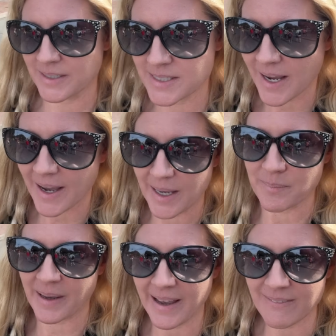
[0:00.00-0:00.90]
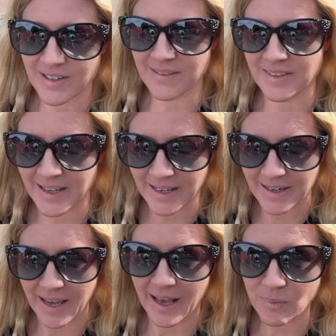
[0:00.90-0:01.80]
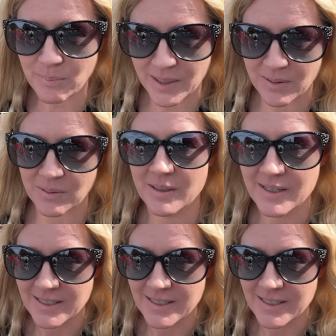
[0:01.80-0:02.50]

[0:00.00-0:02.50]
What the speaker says: time everything and help you